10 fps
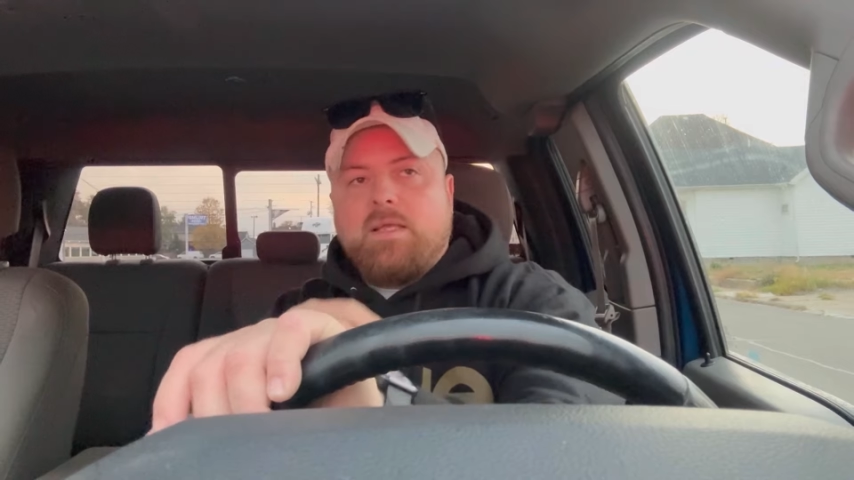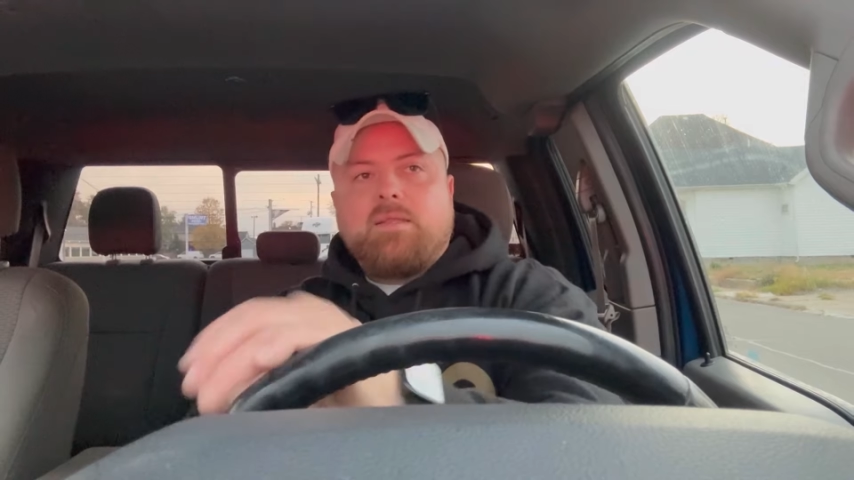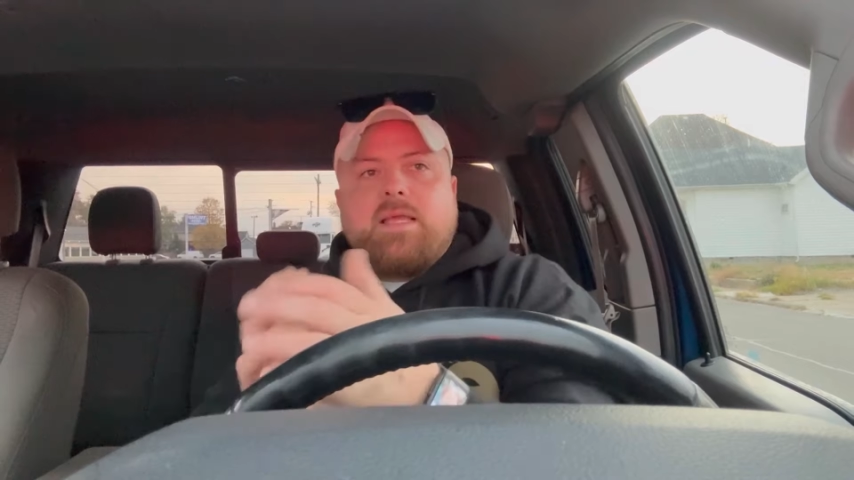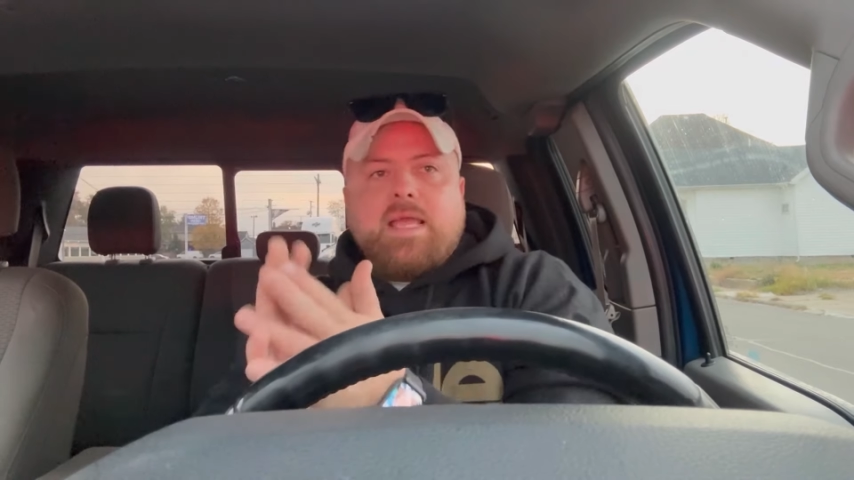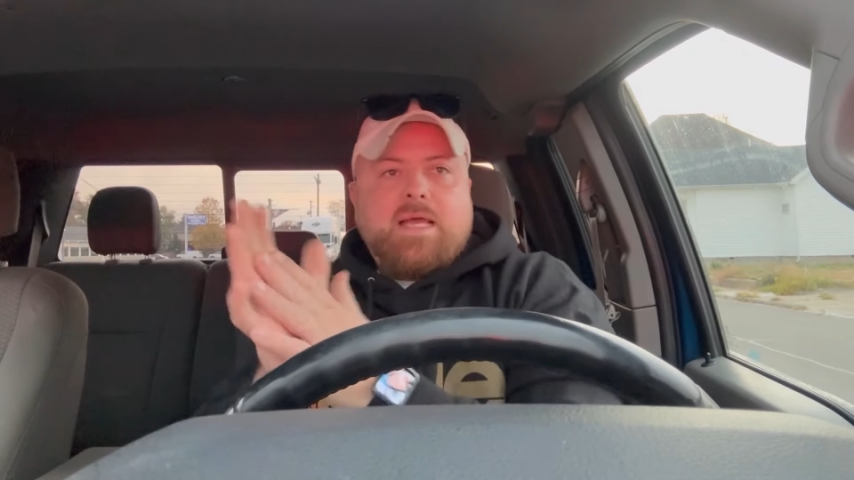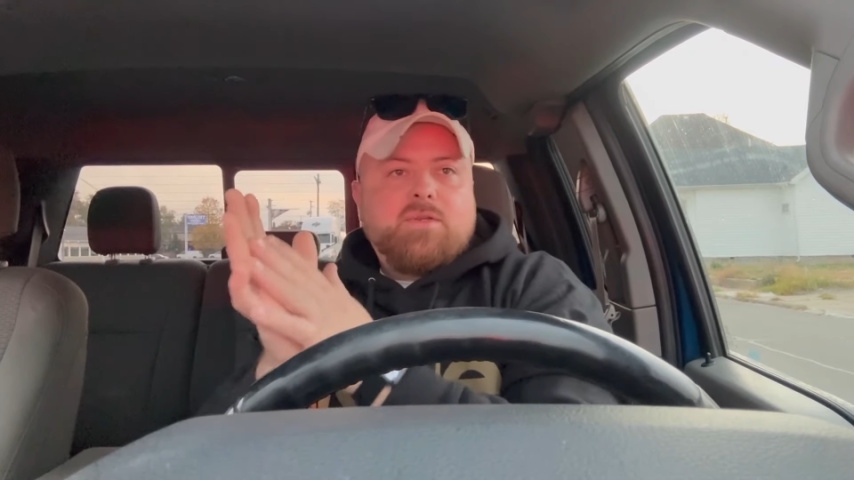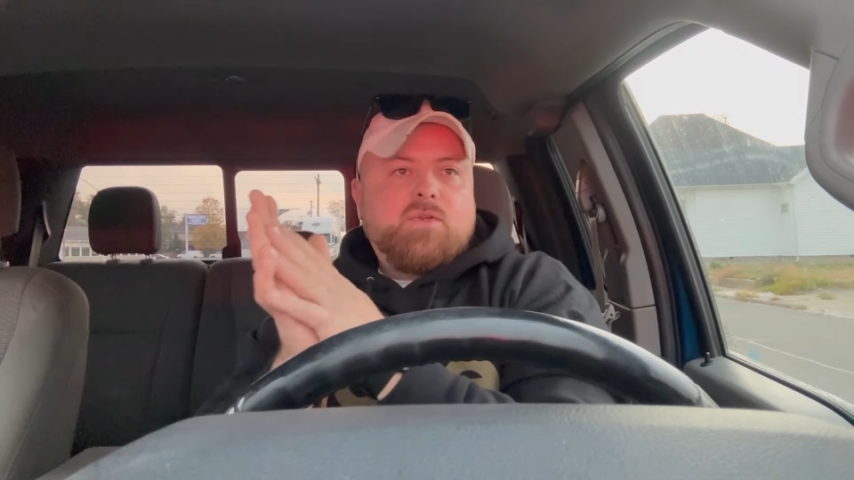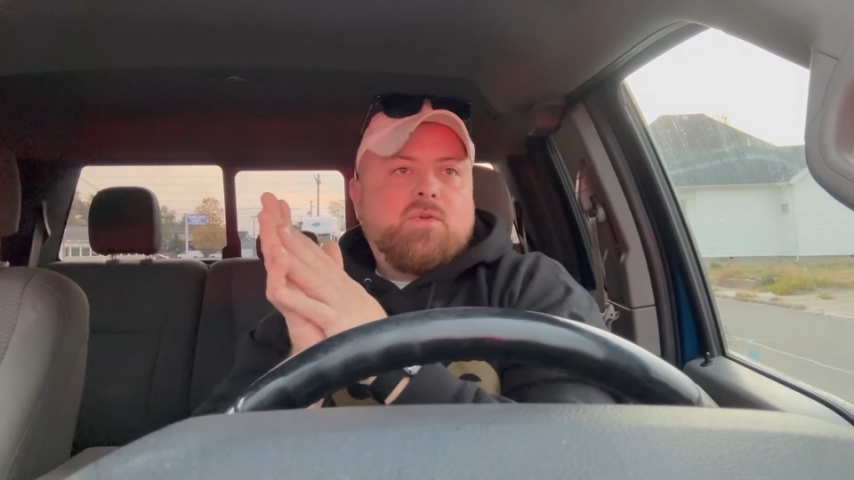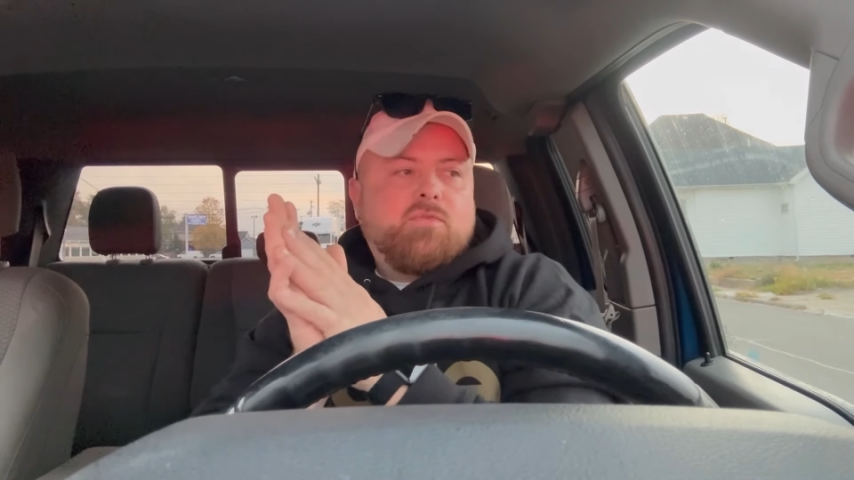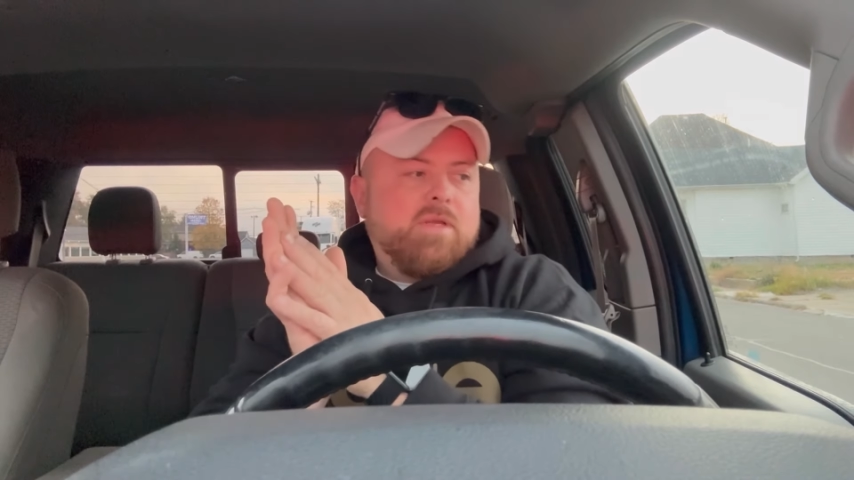that you had to
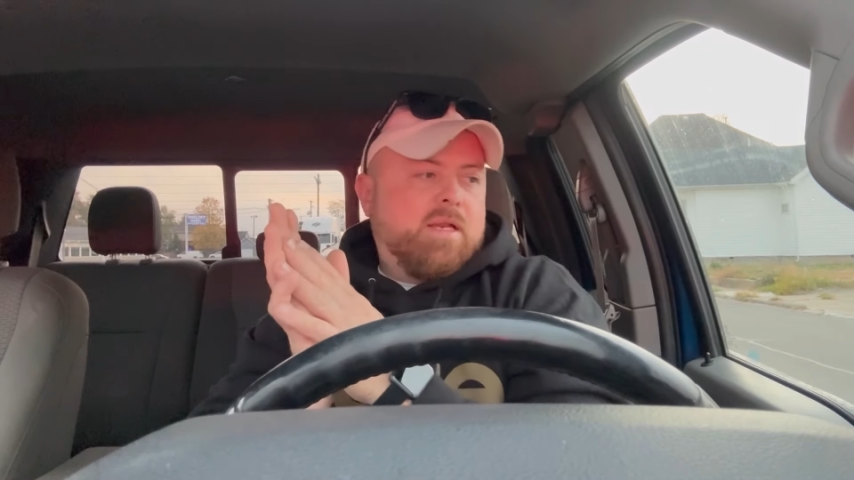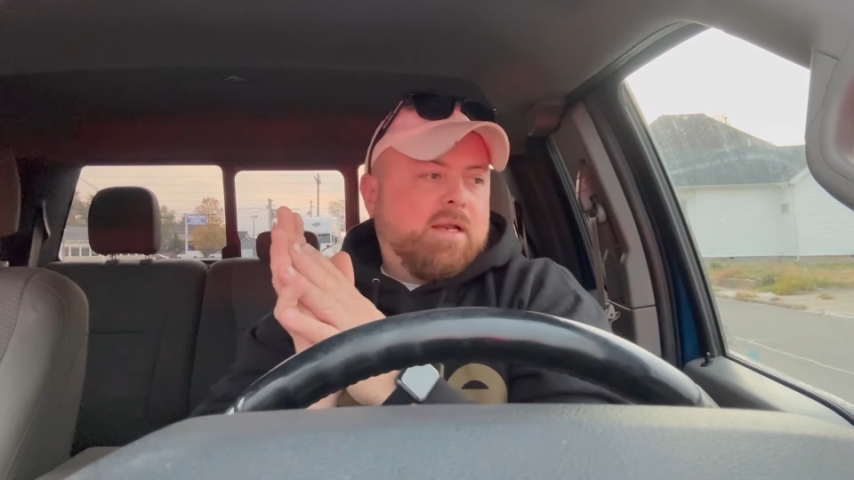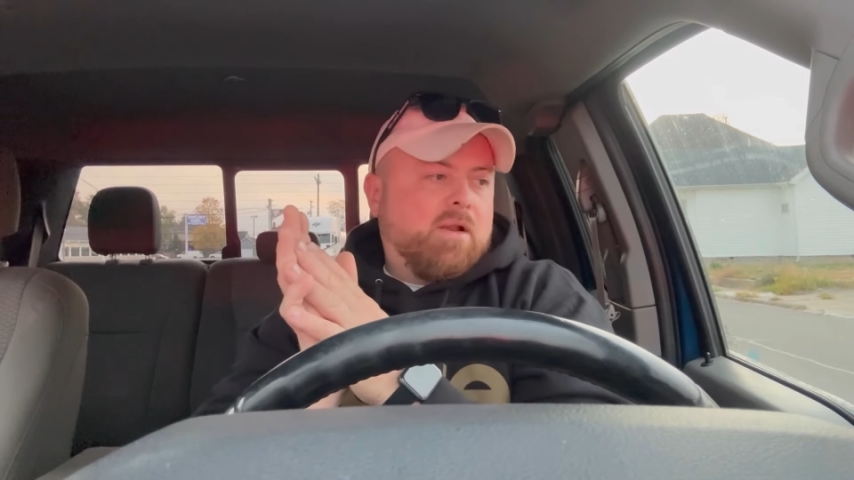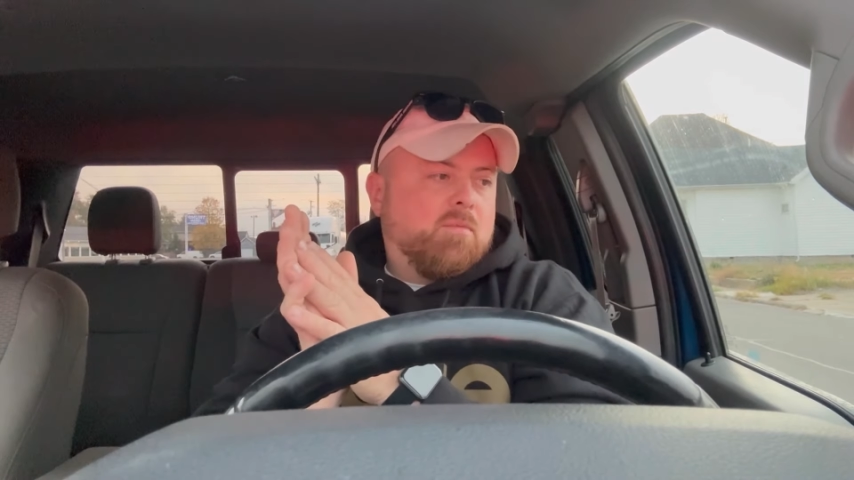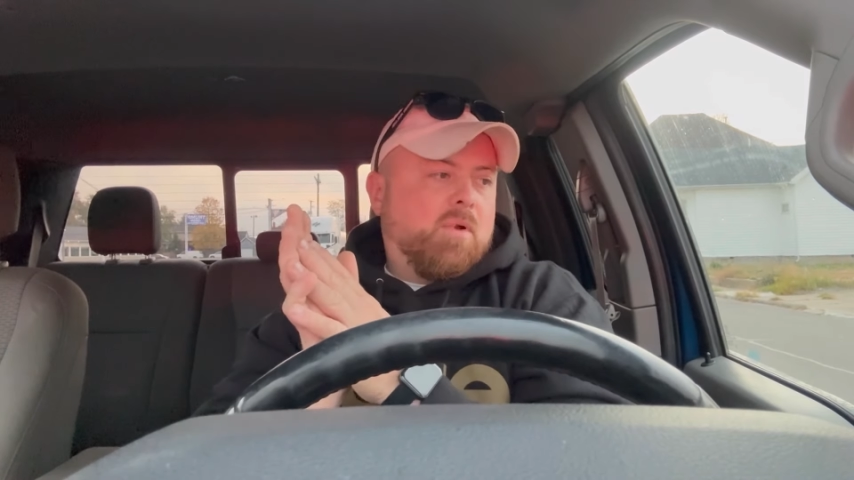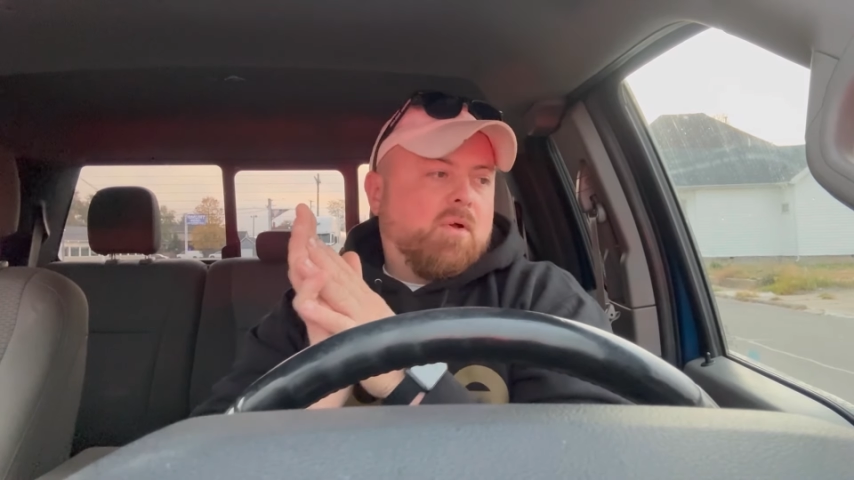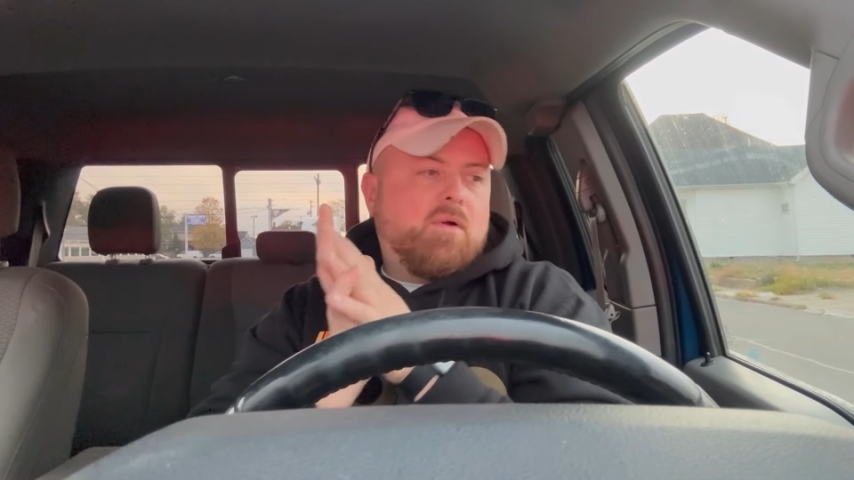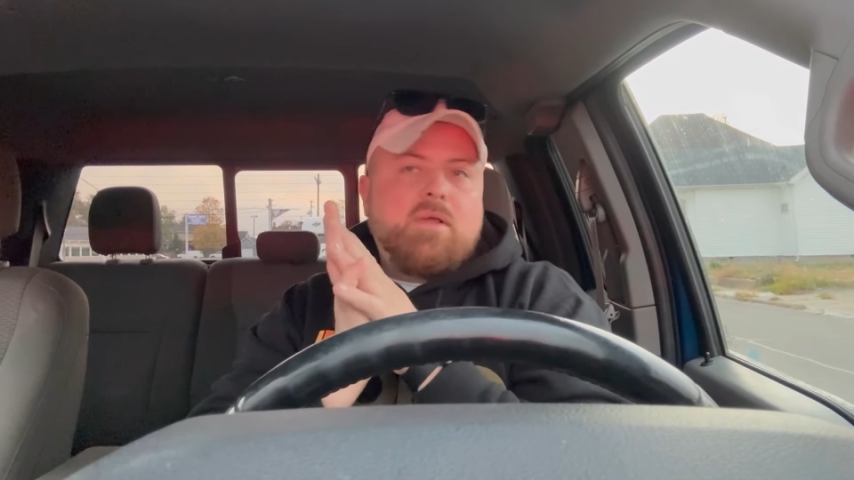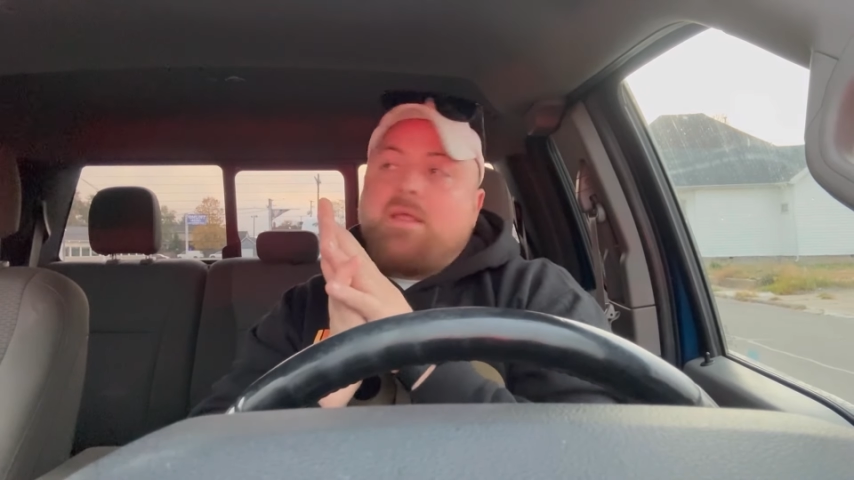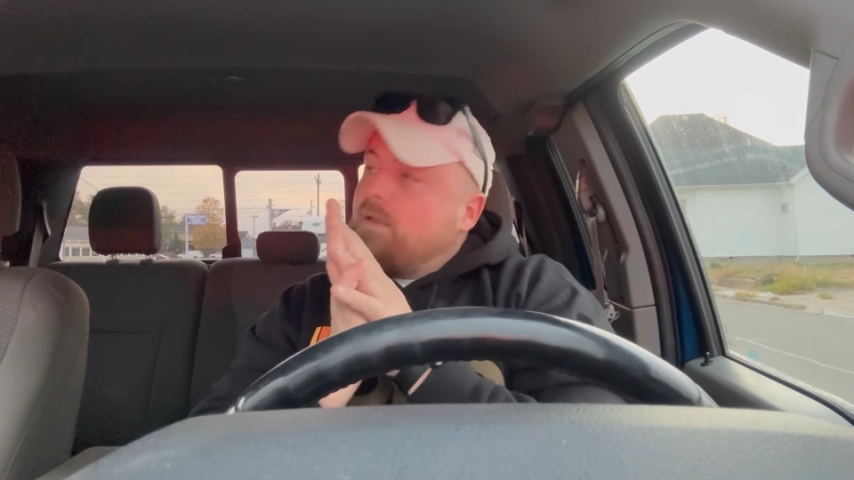do if you get an air ball.